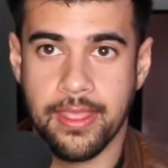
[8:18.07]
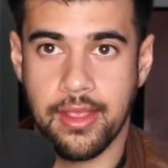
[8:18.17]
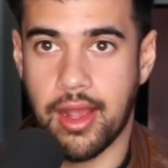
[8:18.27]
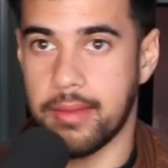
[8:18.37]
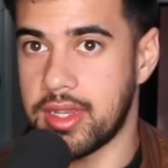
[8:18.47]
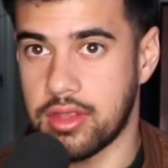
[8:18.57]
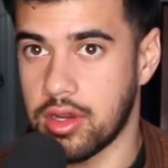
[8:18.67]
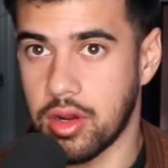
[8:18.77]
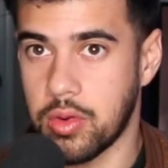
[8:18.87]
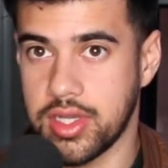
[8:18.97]
I mean, they're
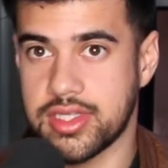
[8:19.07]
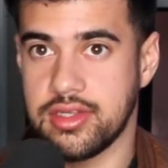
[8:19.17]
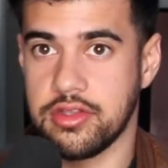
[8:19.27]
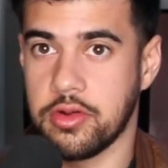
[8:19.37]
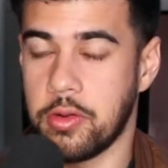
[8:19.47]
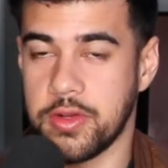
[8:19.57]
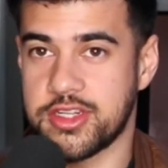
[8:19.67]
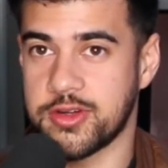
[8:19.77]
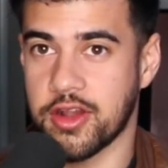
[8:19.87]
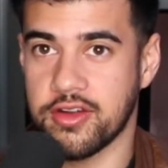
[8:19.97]
always they're always
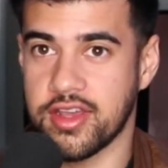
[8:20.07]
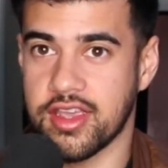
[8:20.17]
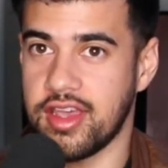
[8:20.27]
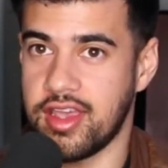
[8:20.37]
struggling, and,